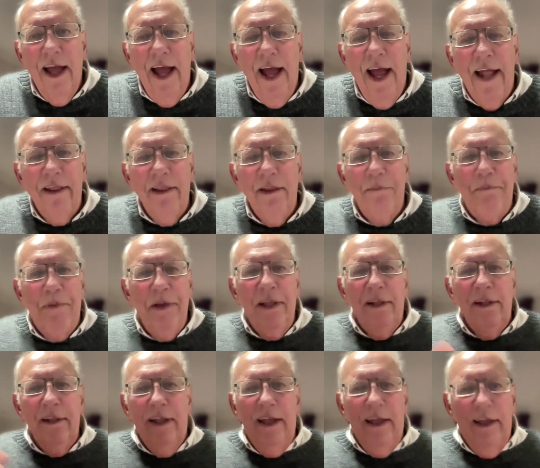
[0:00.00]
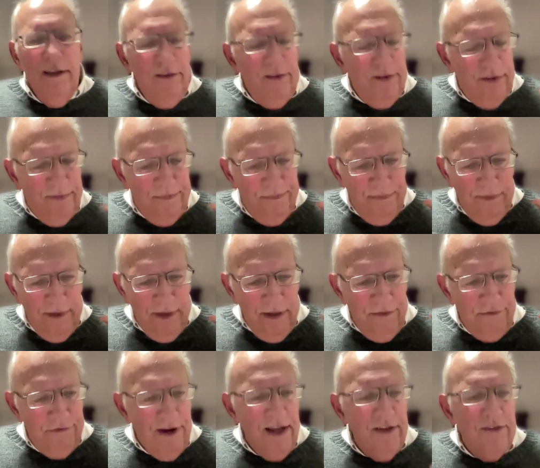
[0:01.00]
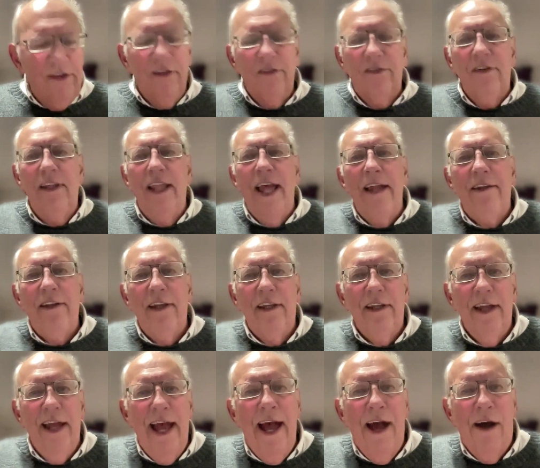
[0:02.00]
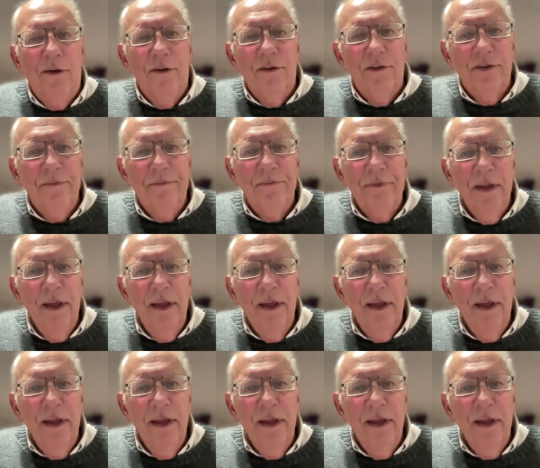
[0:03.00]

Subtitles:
and the bill is, the phrase is, netted out.